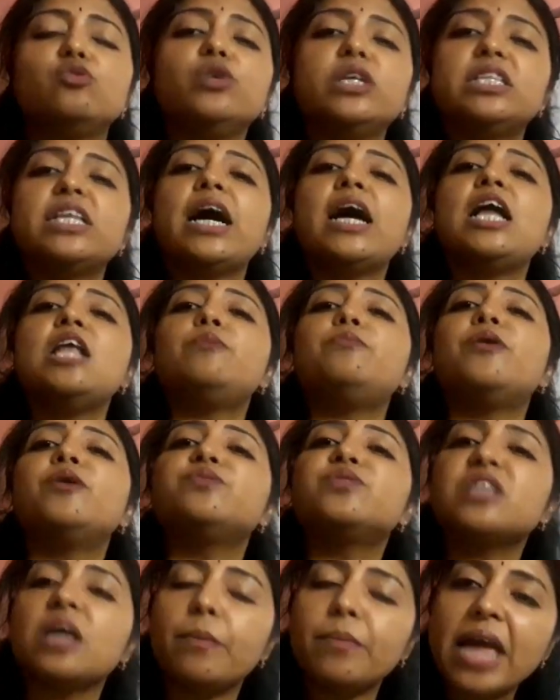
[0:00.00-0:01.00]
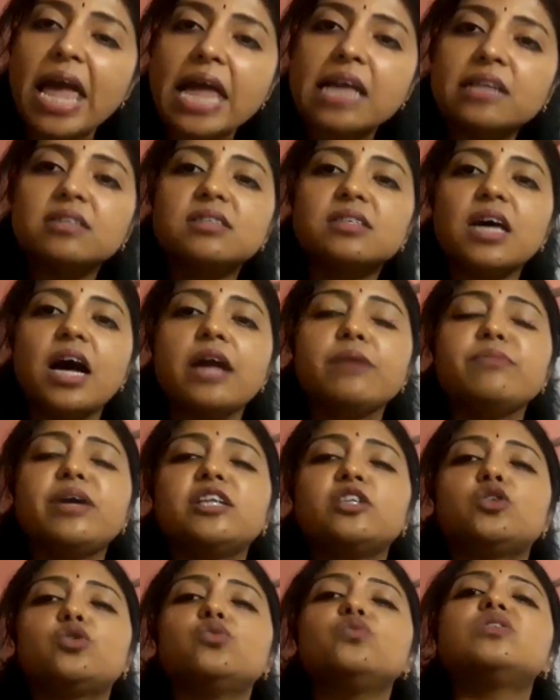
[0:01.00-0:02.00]
with the help of some enzyme
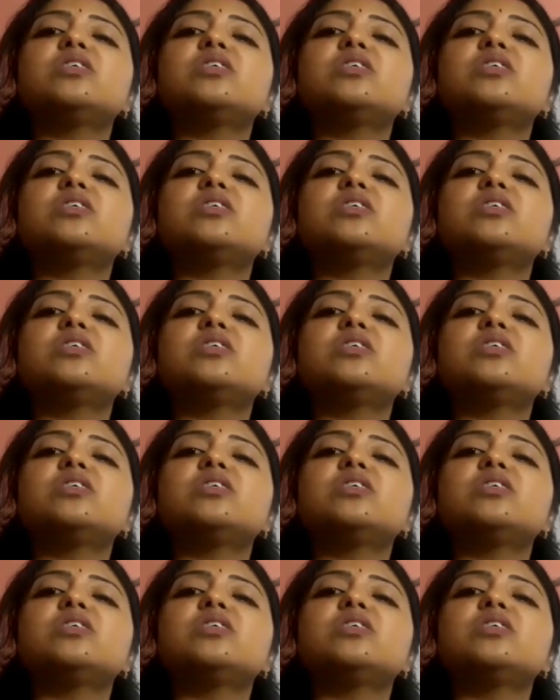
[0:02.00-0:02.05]
and through